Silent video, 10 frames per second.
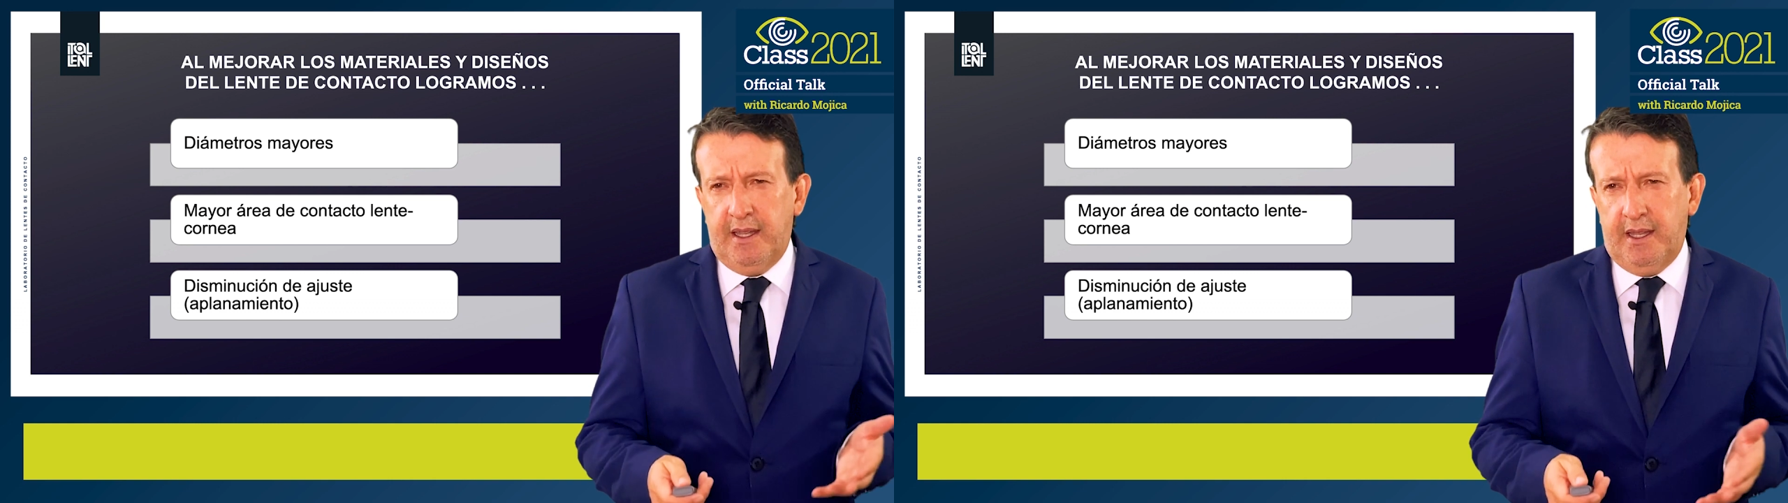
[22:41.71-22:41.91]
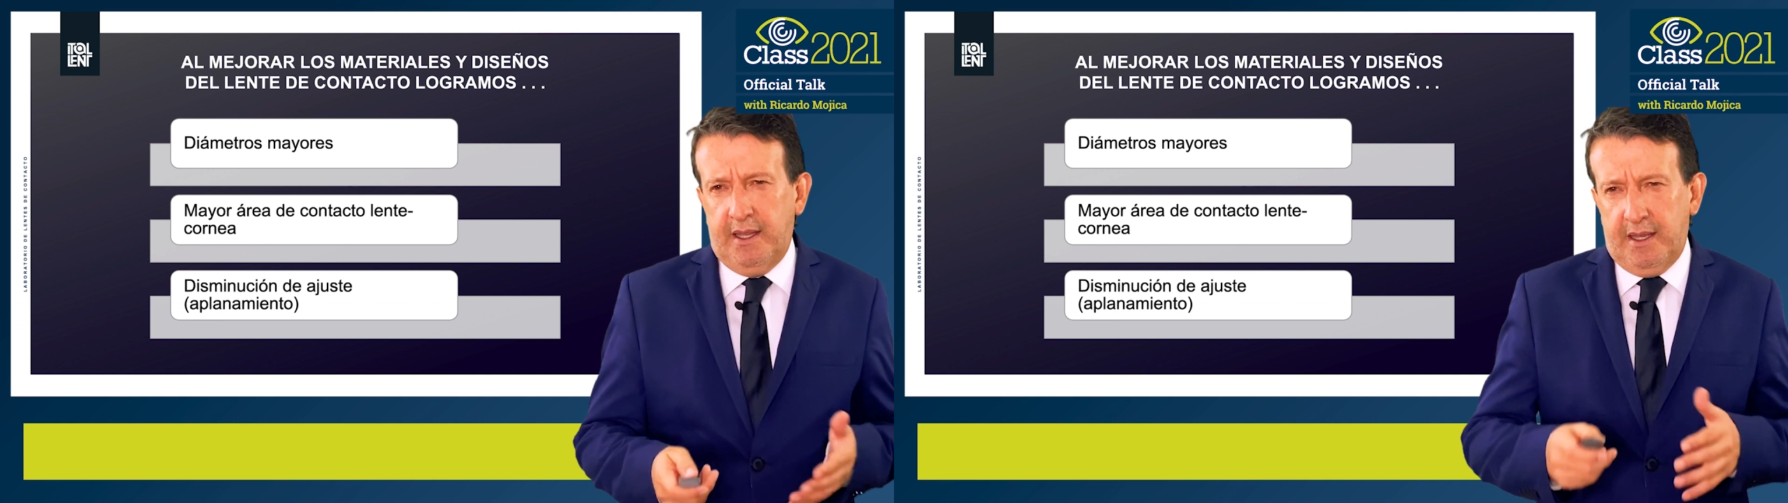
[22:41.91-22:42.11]

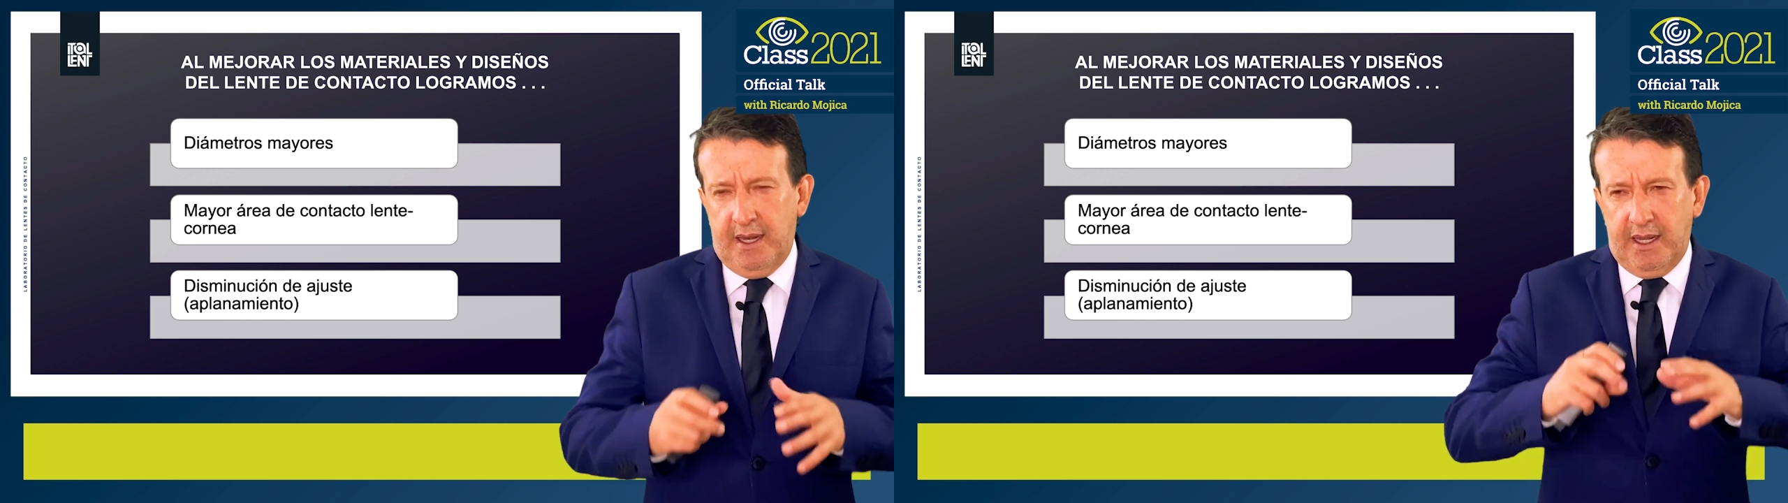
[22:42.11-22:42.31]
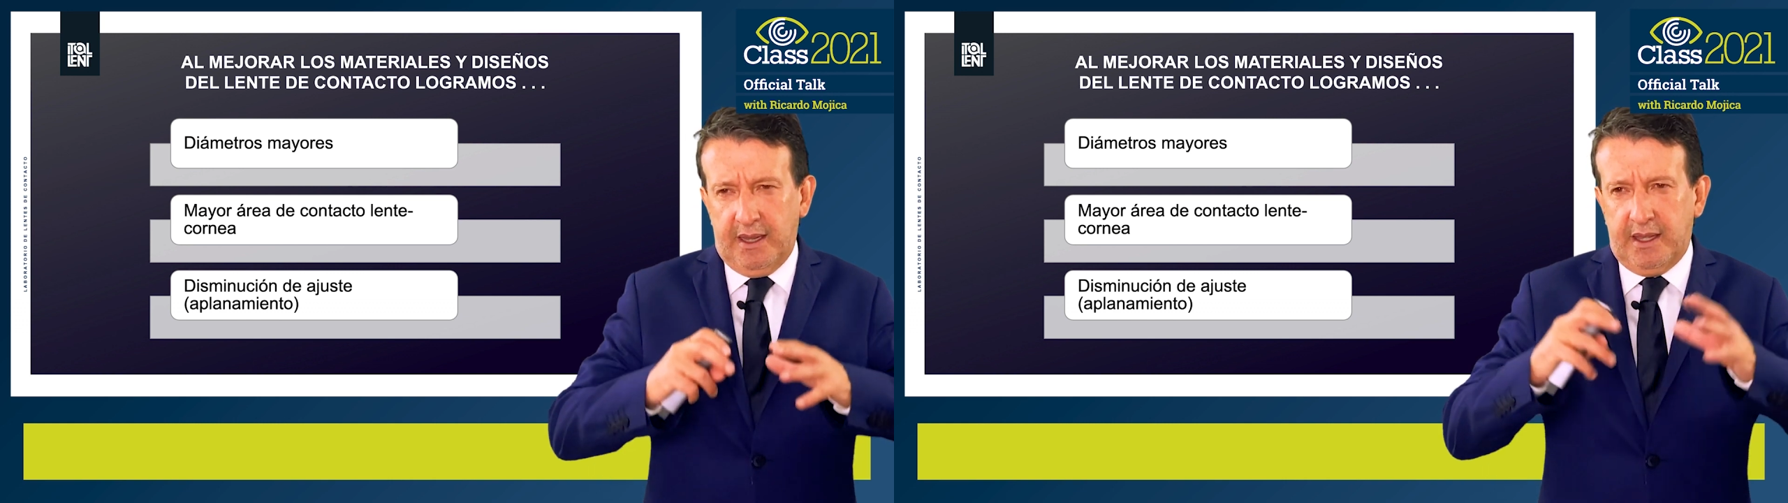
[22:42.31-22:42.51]

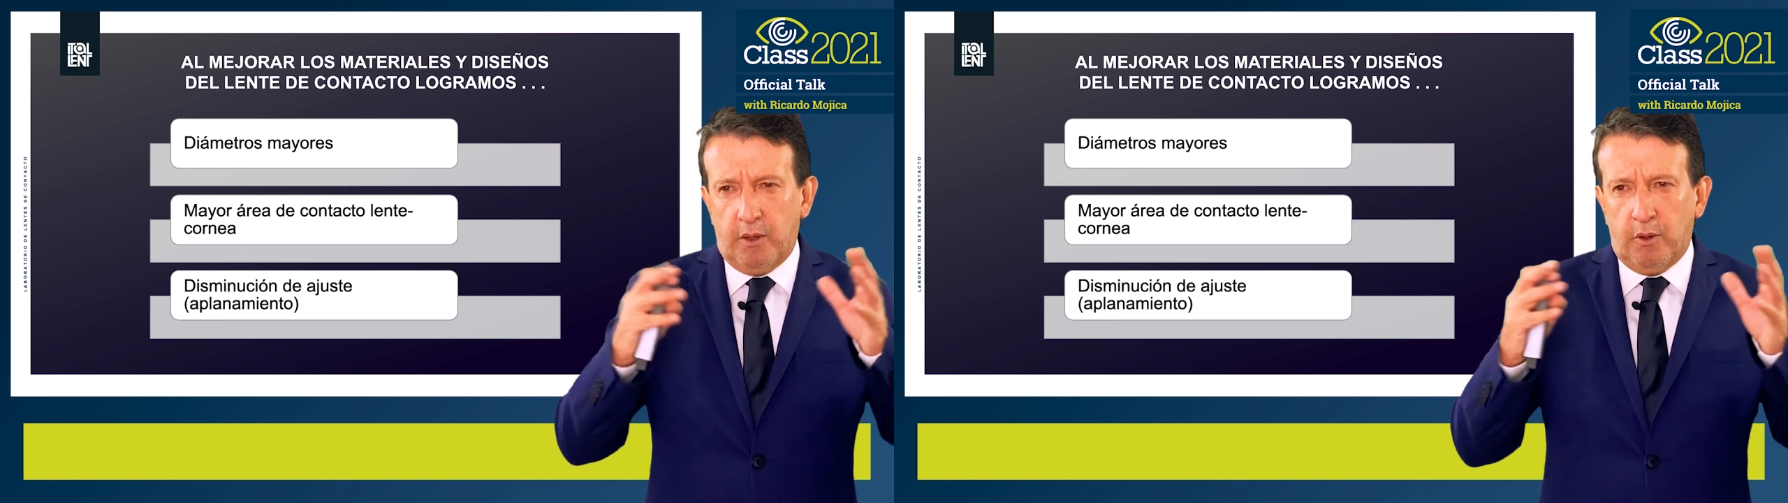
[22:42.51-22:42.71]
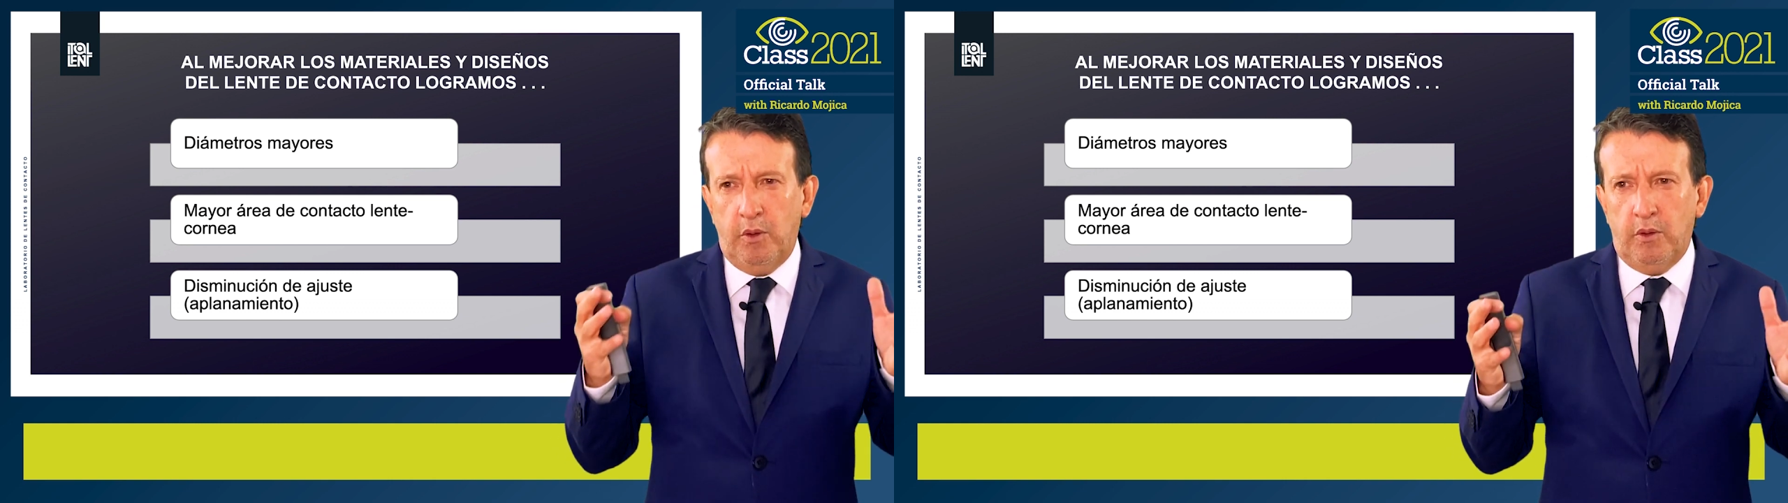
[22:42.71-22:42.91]
interfere
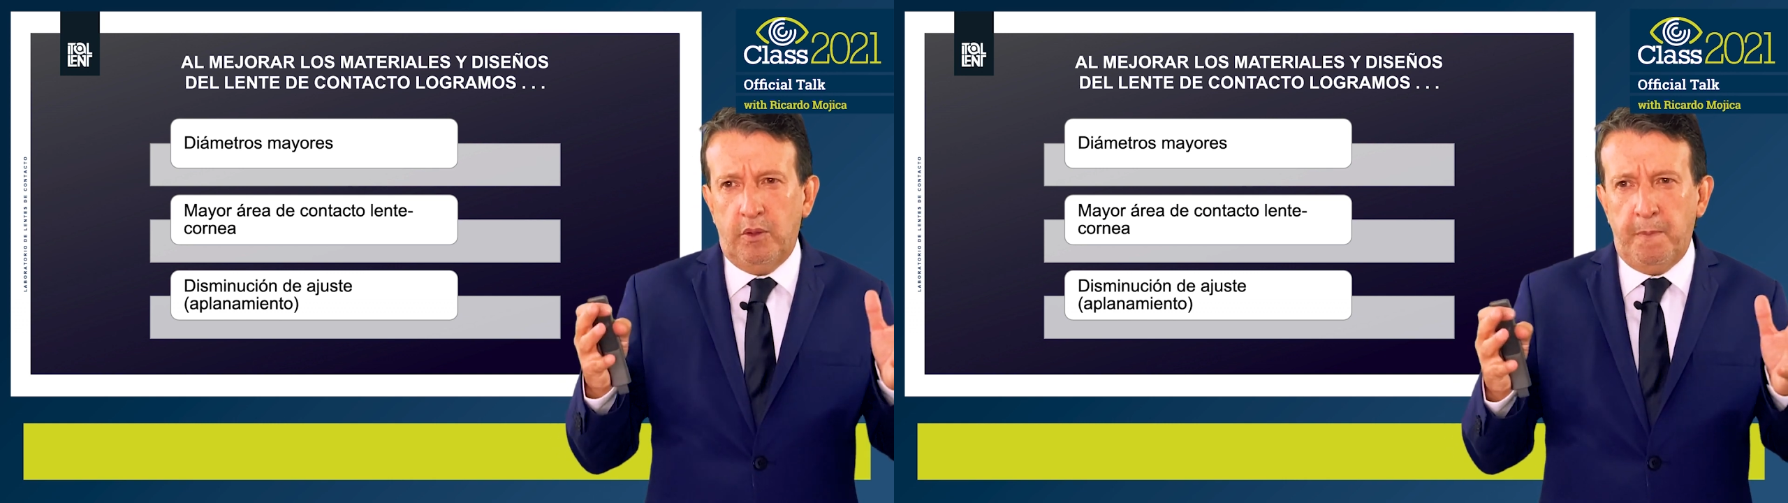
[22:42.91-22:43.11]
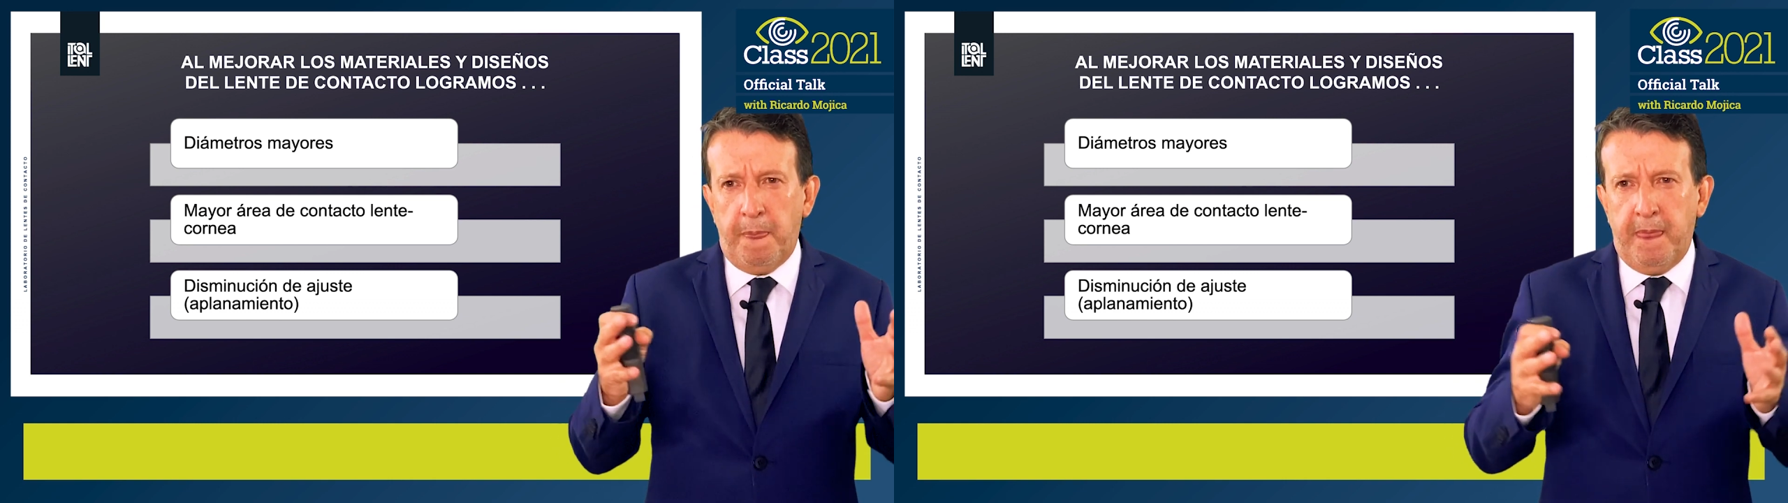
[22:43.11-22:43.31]
less
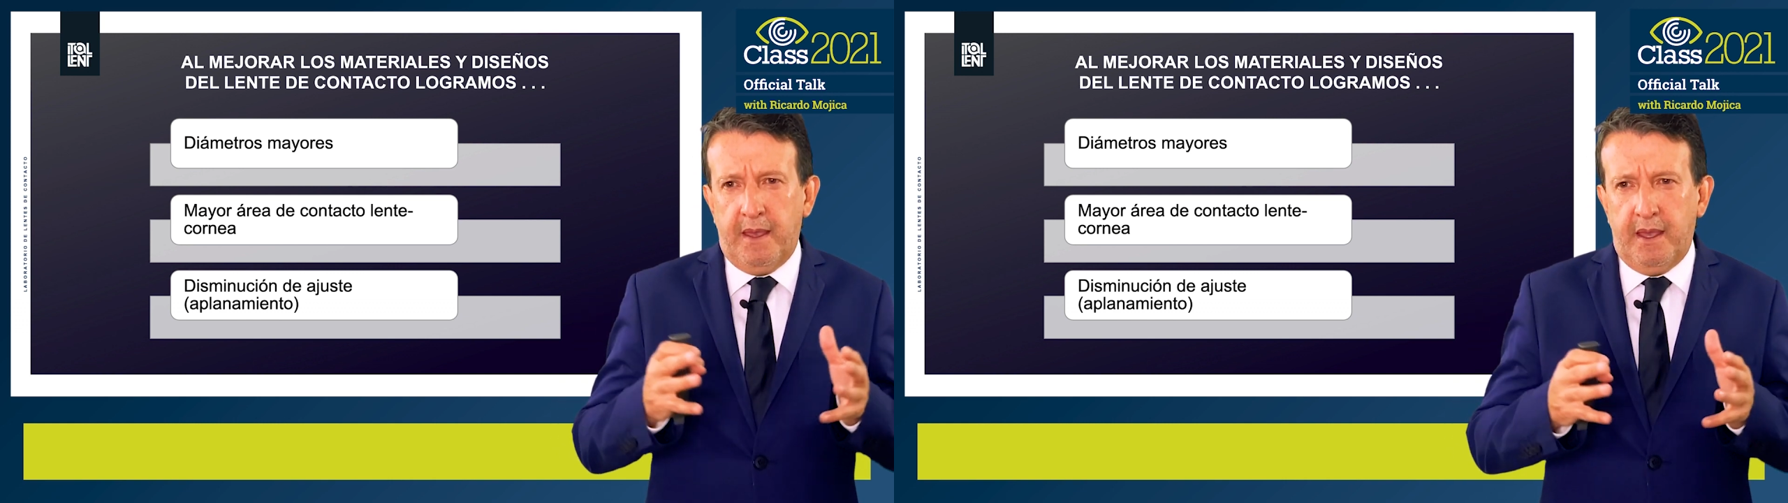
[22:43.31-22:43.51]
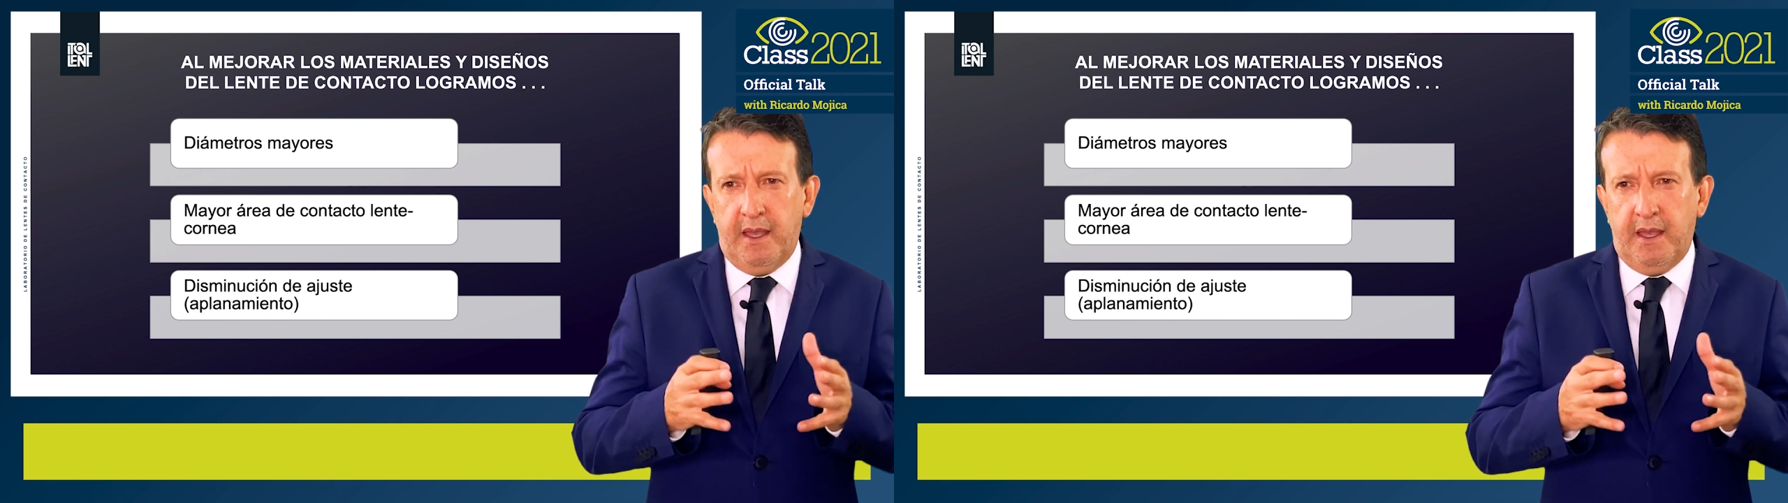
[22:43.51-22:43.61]
in the area